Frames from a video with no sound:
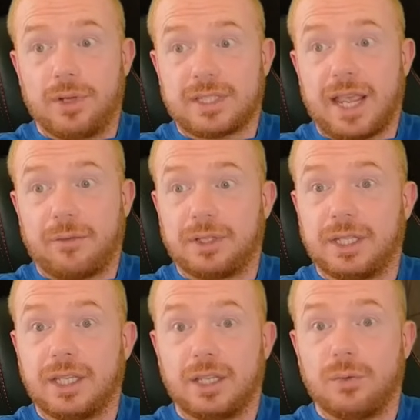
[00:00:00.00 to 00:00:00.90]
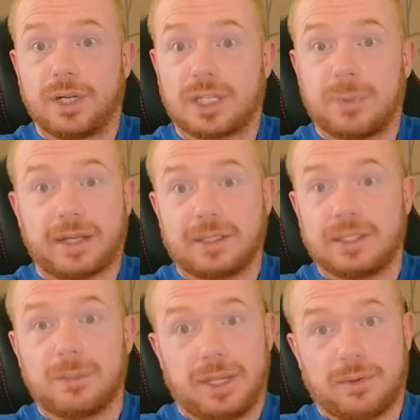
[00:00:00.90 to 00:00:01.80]
was everything you would expect
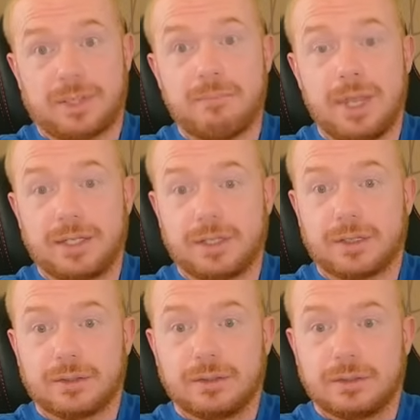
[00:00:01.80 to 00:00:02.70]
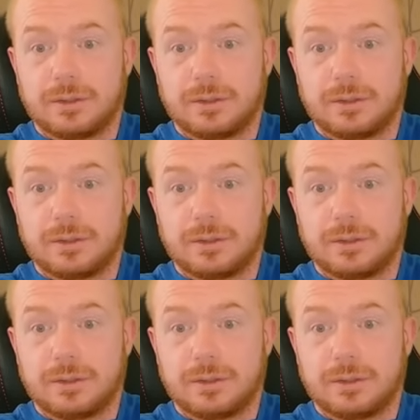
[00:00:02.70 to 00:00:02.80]
it to be. It was amazing.